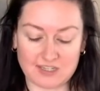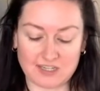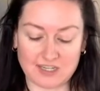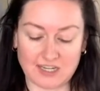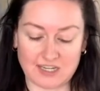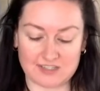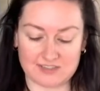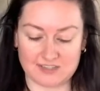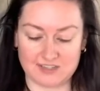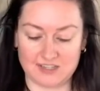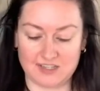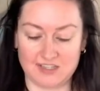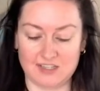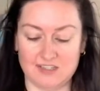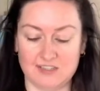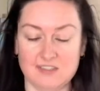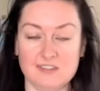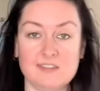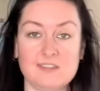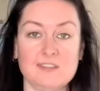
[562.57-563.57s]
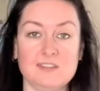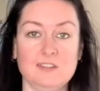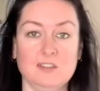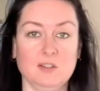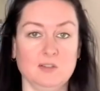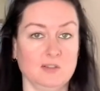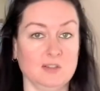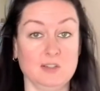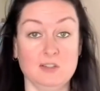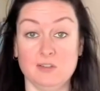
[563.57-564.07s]
as it is, you
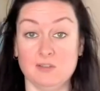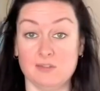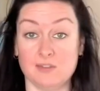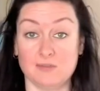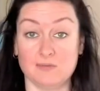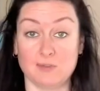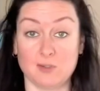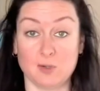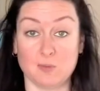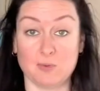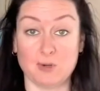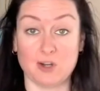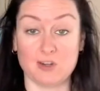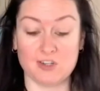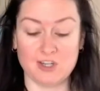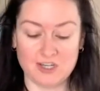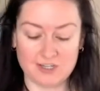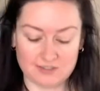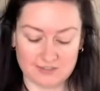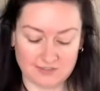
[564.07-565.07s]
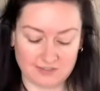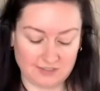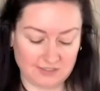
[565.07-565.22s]
could use it for your project.